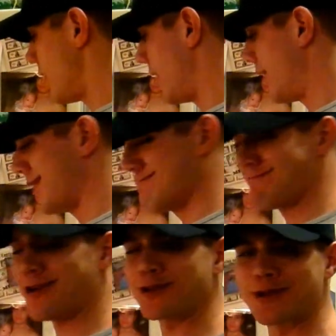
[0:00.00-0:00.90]
And
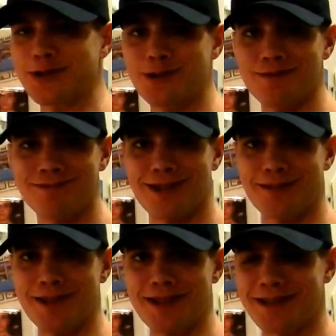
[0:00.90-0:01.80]
also,
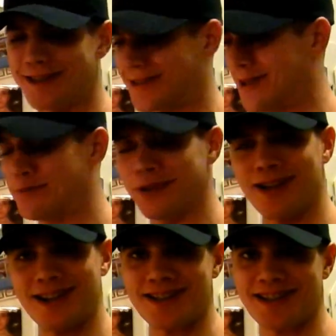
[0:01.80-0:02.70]
obviously, I put
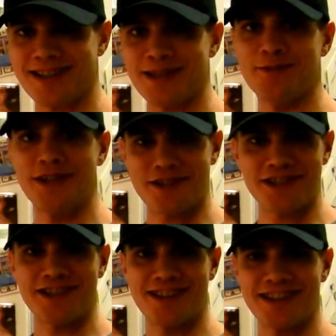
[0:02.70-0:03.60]
hot sauce
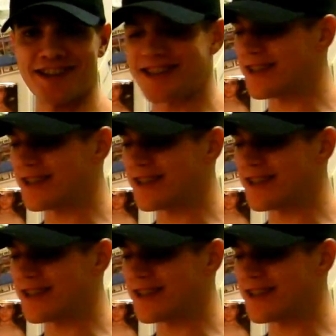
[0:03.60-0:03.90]
eventually on this,